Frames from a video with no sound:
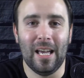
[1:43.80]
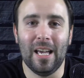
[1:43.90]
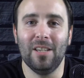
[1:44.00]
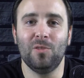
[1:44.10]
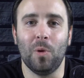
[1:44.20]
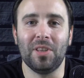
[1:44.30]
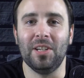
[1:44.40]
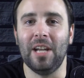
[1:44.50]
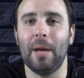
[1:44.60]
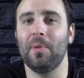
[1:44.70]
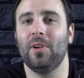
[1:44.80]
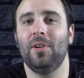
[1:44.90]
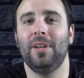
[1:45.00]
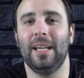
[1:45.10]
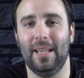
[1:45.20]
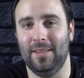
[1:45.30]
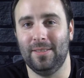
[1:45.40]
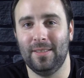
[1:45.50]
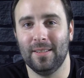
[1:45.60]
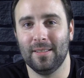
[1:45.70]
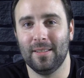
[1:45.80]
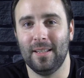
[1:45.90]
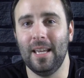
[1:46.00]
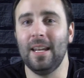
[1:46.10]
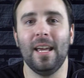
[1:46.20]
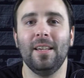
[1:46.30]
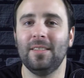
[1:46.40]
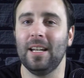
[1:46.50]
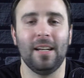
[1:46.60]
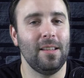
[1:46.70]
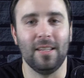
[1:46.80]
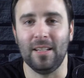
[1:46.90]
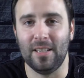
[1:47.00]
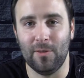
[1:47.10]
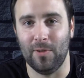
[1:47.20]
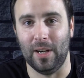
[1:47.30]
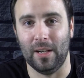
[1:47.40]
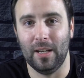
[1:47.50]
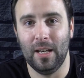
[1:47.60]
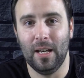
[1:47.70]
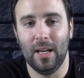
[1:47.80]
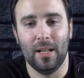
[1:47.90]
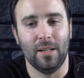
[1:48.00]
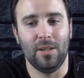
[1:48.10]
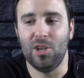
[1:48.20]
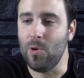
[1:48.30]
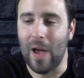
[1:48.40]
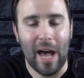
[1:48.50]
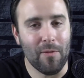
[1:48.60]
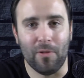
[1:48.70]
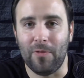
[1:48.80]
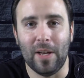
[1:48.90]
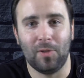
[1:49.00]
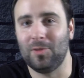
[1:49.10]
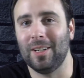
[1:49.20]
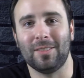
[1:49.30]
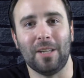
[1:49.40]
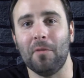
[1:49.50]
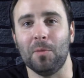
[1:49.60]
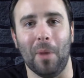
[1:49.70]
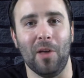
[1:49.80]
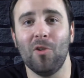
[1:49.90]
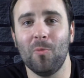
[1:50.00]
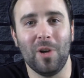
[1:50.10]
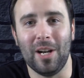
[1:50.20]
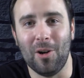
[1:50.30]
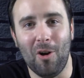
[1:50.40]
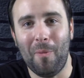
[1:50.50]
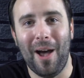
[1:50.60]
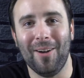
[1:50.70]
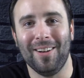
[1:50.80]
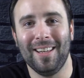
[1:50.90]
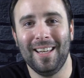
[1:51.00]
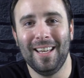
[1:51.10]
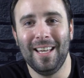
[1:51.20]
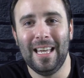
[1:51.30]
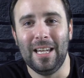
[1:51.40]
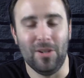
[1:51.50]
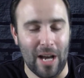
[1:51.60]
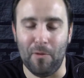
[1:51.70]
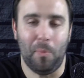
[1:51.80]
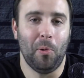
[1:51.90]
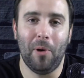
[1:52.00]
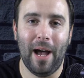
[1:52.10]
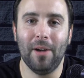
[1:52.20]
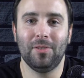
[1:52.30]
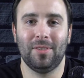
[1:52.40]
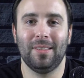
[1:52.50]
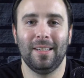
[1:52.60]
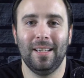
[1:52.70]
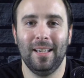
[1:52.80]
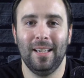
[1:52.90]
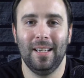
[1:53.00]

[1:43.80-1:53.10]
It is what the neighborhood is. It isn't anything different. Did you have a 5th, 6th, 7th bedroom we didn't know about? Did you have a pool house?